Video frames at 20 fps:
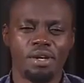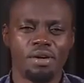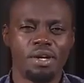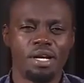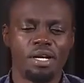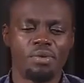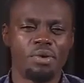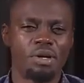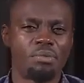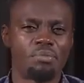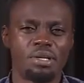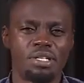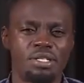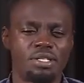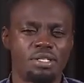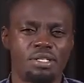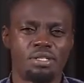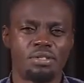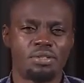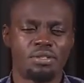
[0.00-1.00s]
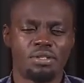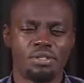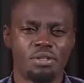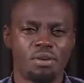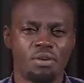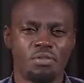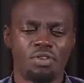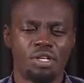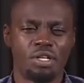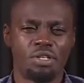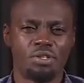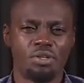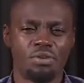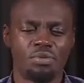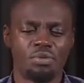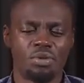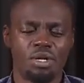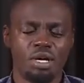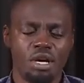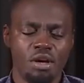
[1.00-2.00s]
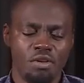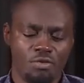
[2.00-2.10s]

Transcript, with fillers: All right, what makes it this covenant new?